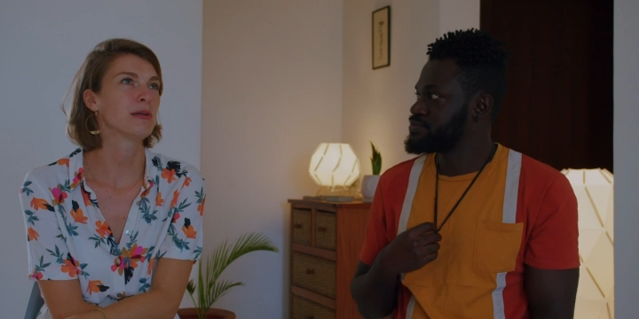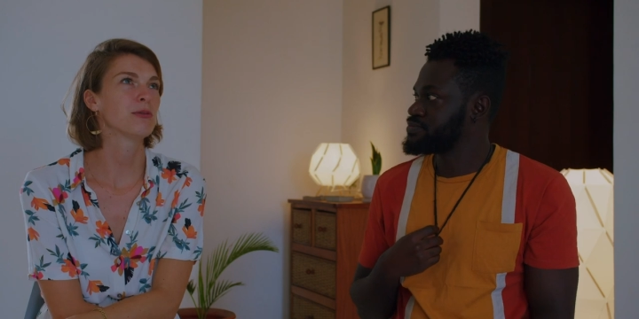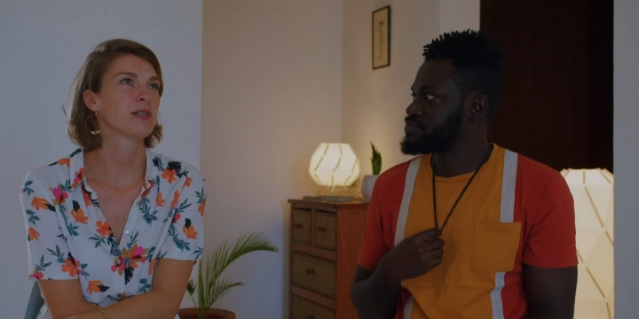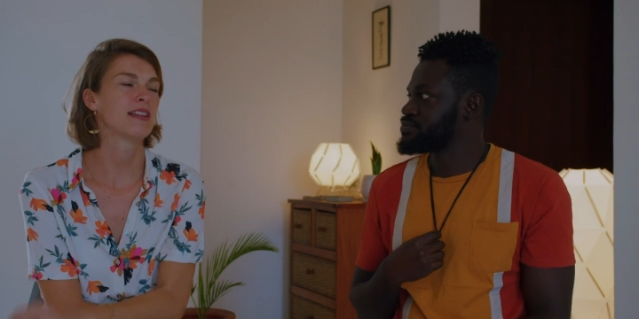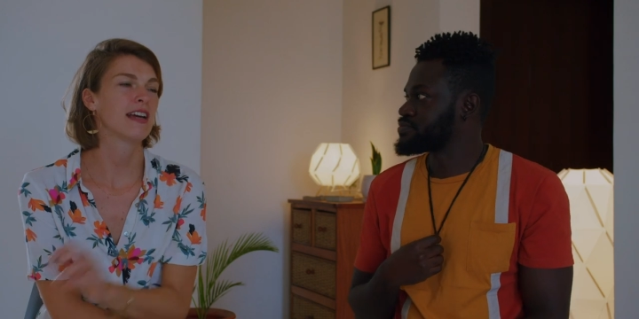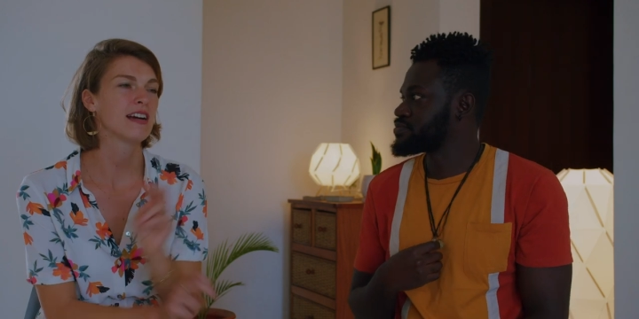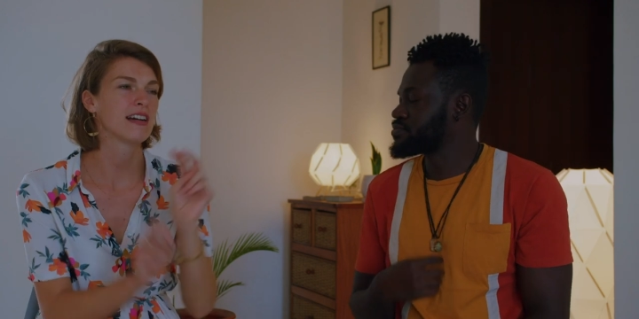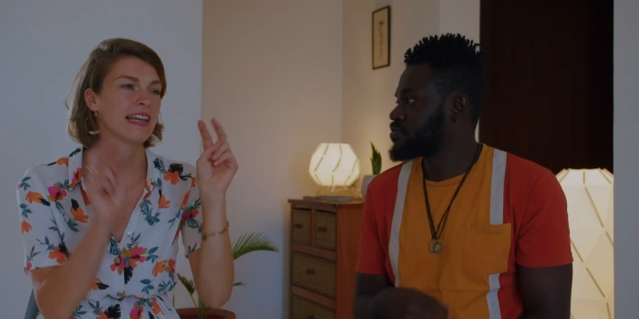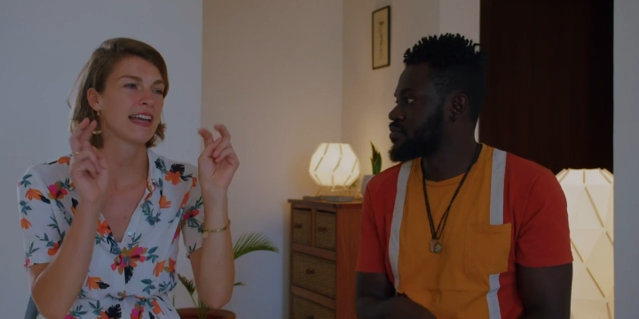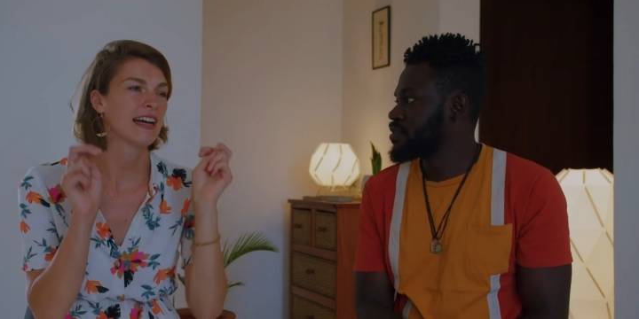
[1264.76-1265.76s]
Speaker 1: we were there
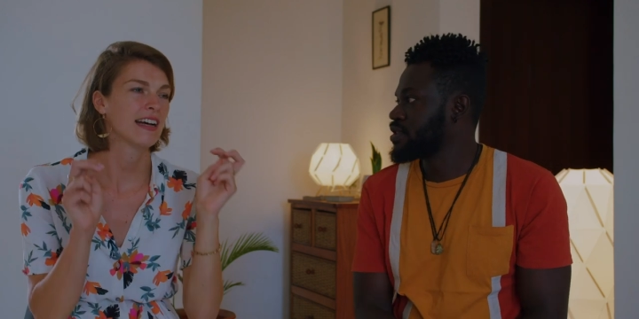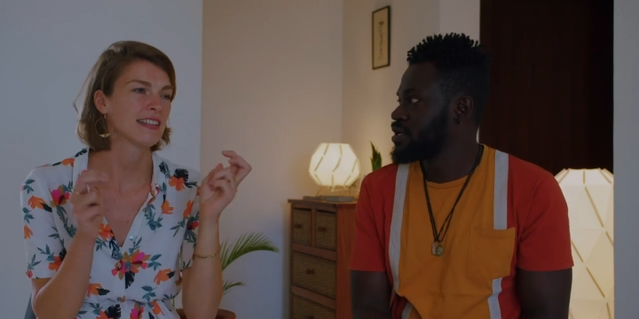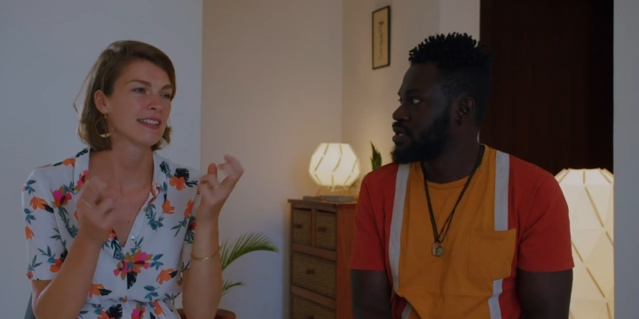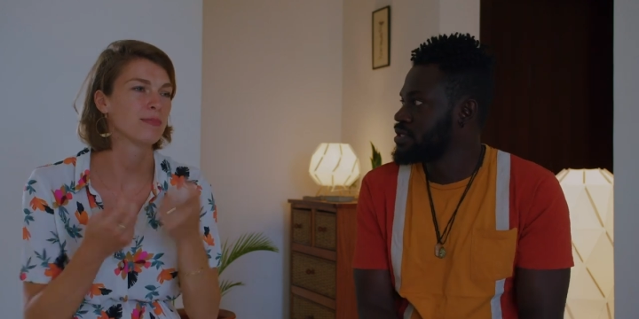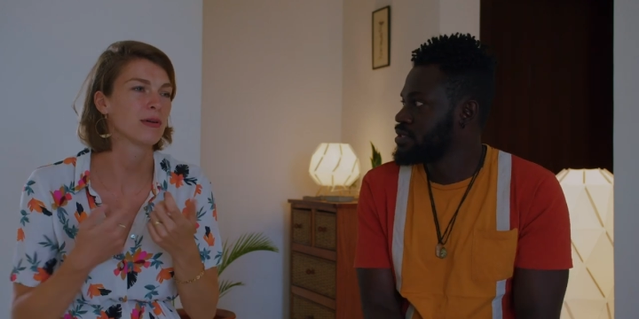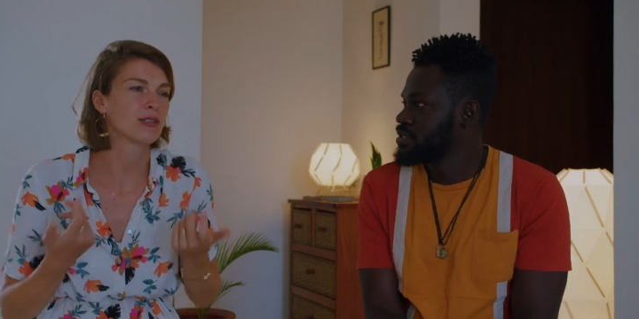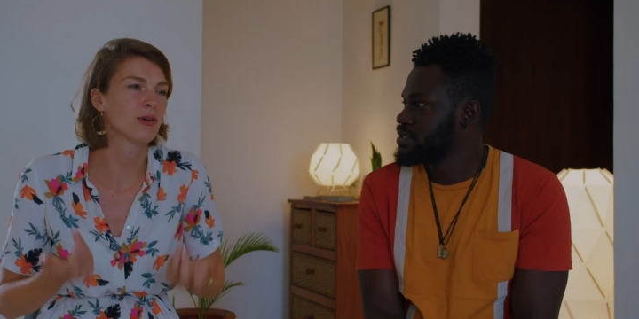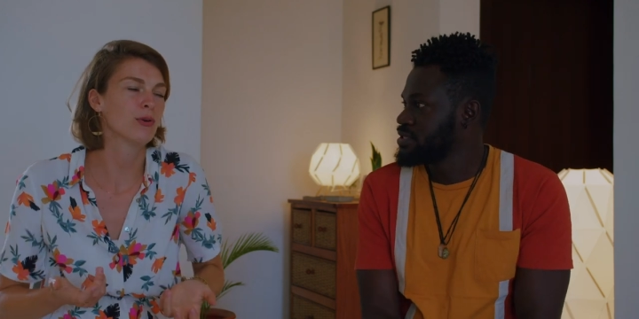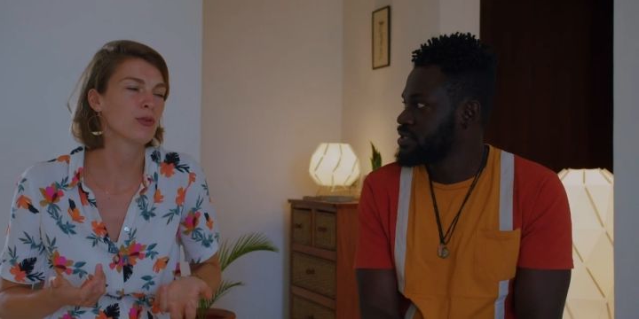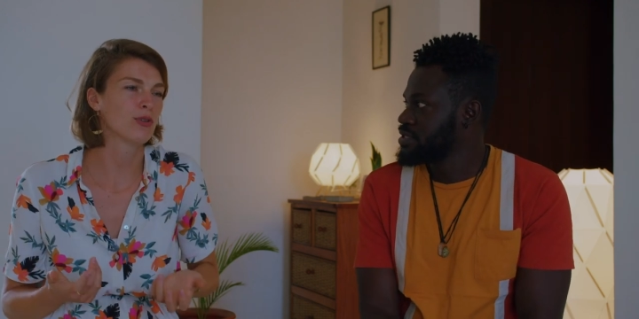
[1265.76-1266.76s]
yet. But
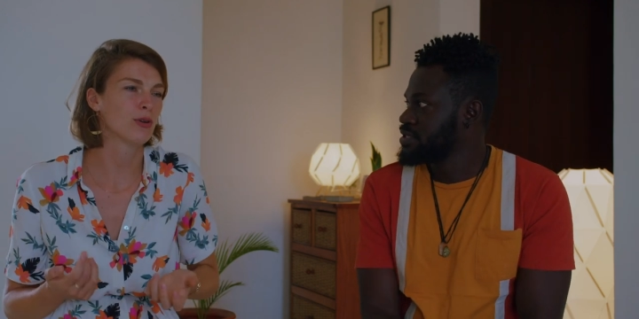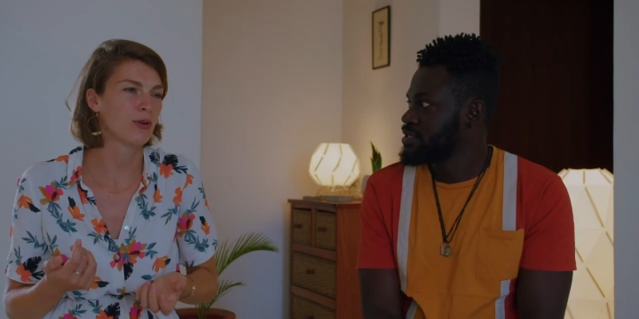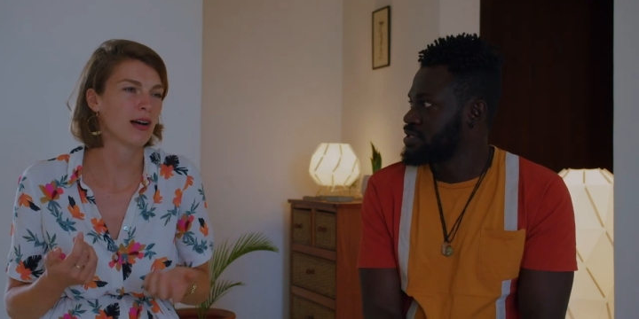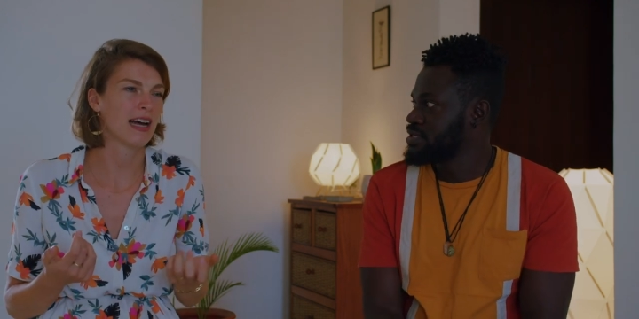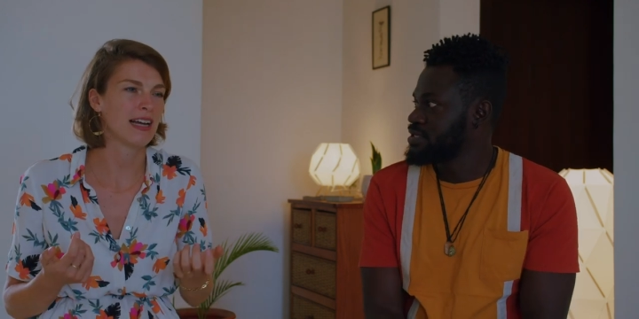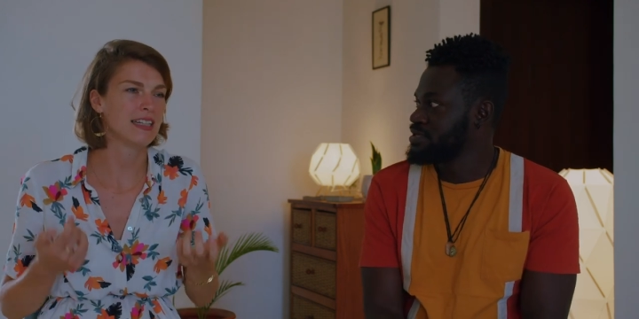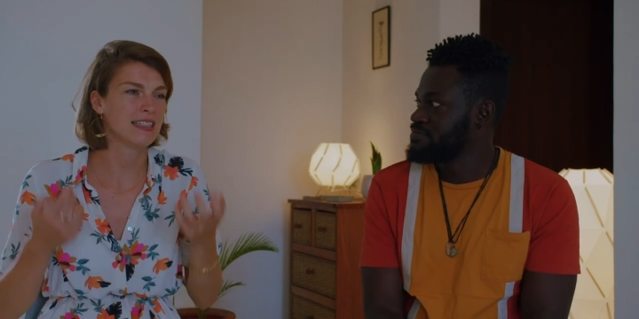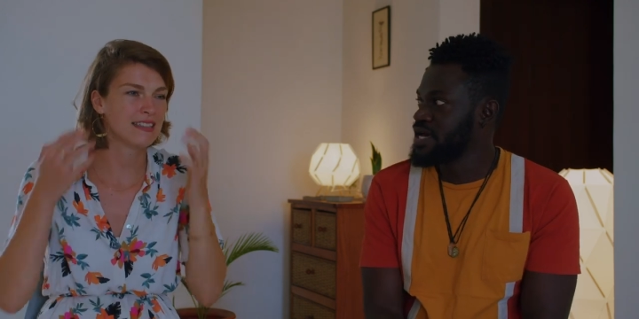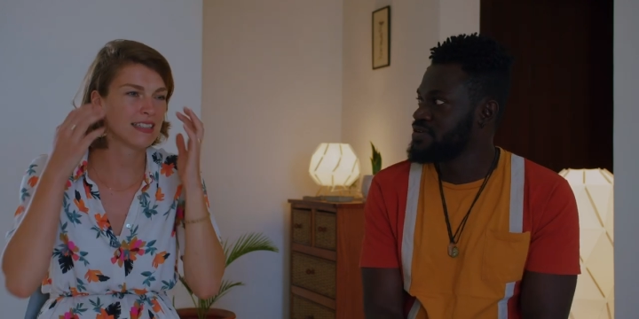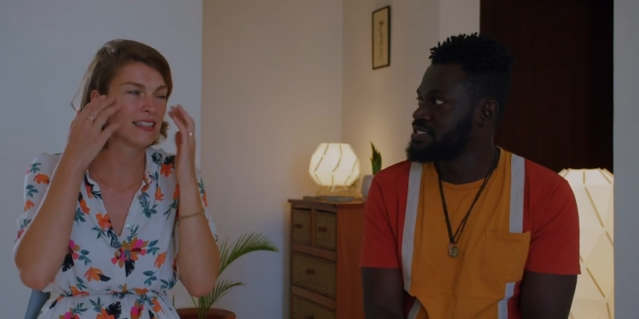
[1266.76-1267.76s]
also I
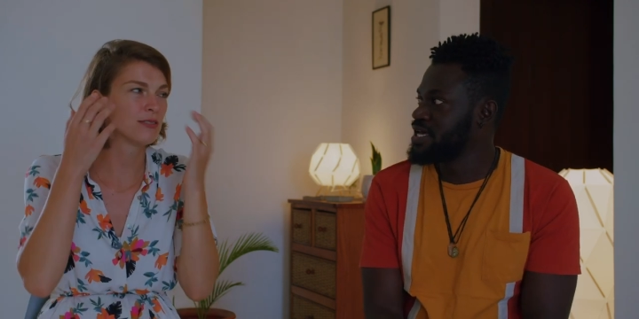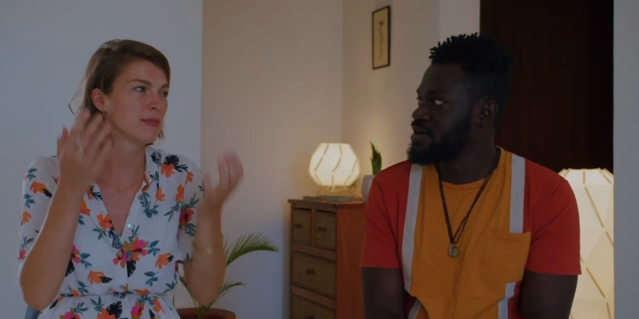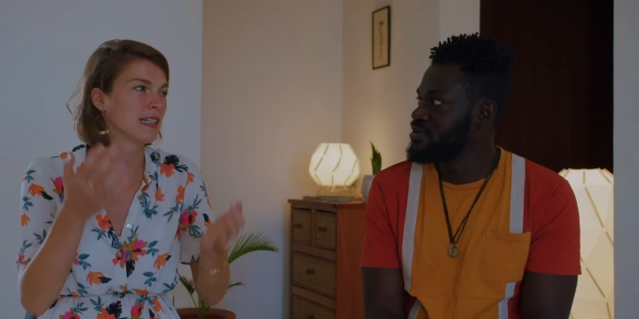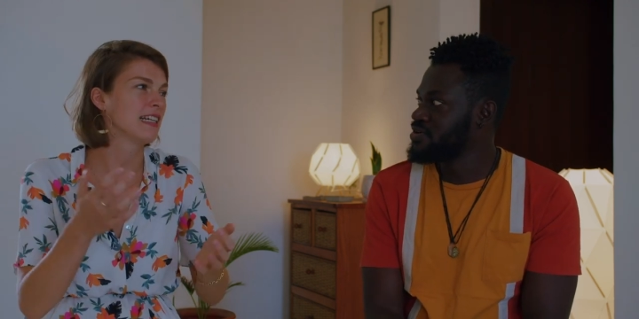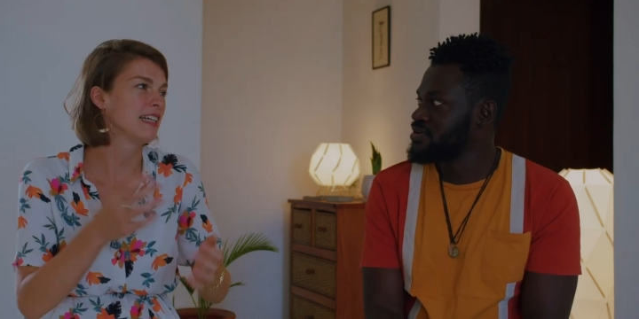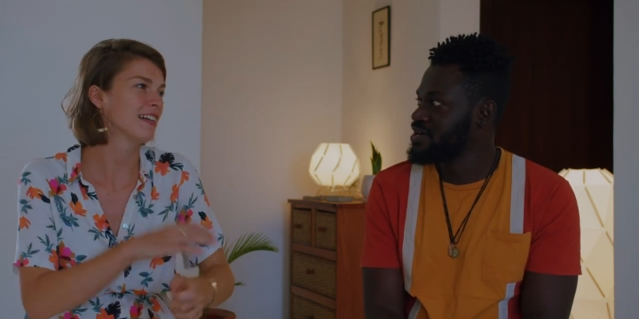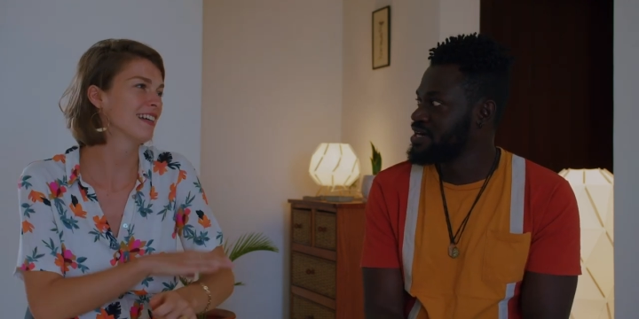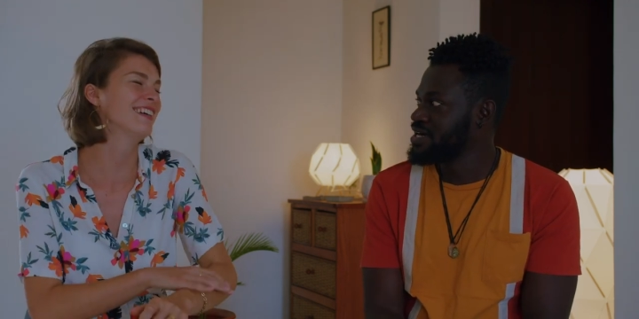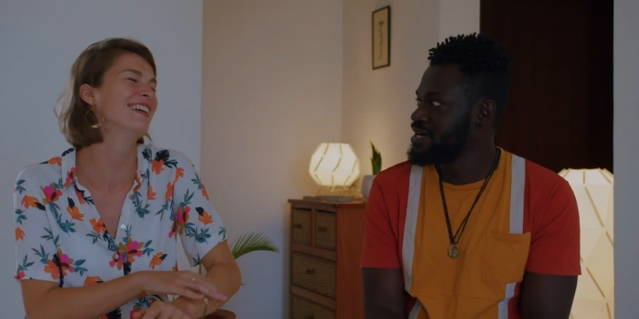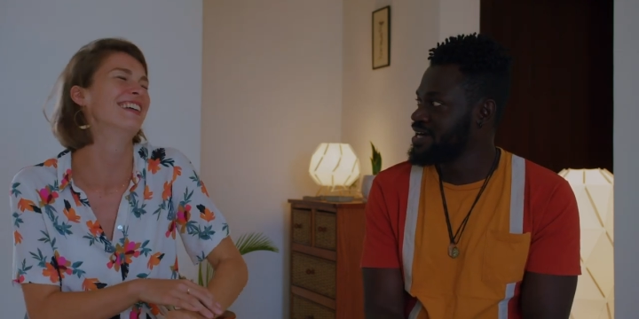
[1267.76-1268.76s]
yeah, didn't I oh.
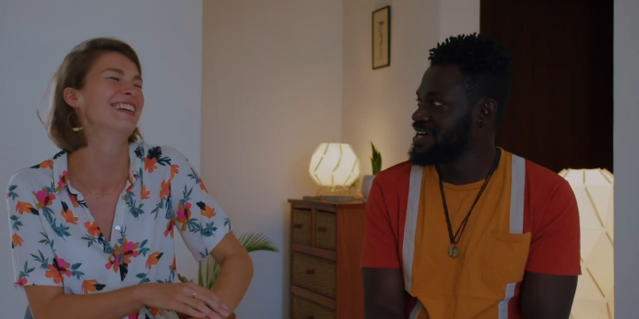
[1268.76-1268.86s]
really.